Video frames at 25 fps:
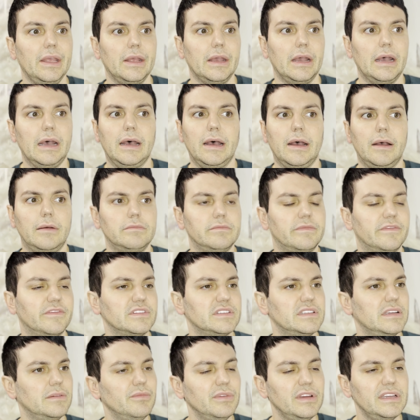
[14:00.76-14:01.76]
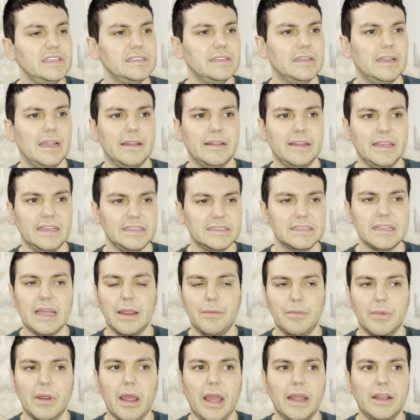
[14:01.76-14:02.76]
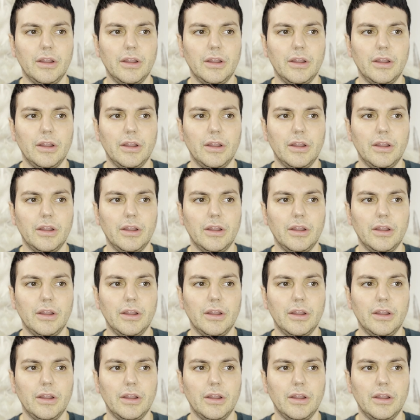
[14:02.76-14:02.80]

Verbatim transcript: um, for some reason, they I, I,